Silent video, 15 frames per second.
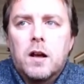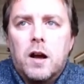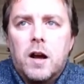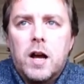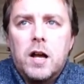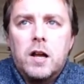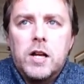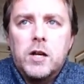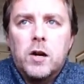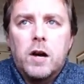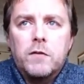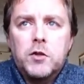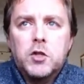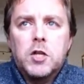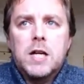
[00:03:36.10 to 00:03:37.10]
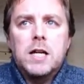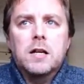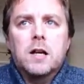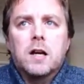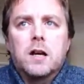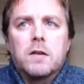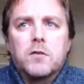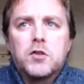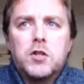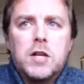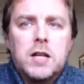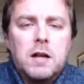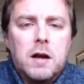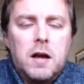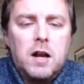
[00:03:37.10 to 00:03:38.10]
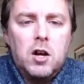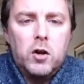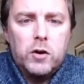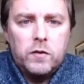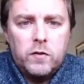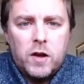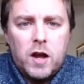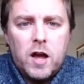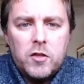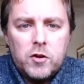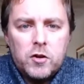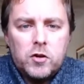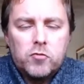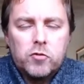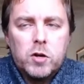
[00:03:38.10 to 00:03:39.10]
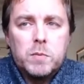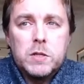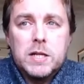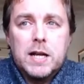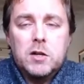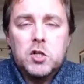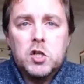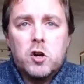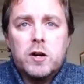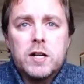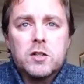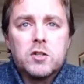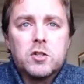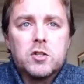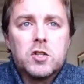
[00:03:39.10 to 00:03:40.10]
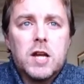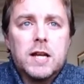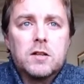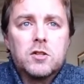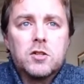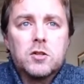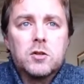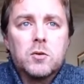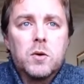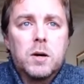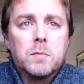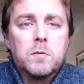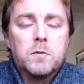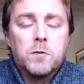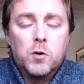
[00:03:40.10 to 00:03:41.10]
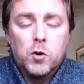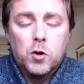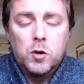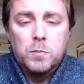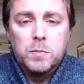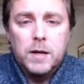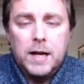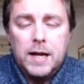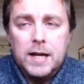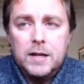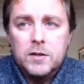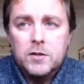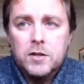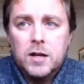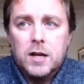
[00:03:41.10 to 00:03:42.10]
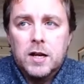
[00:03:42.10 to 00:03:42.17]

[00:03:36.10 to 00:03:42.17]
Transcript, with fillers: I've seen a lot of other groups now starting to form and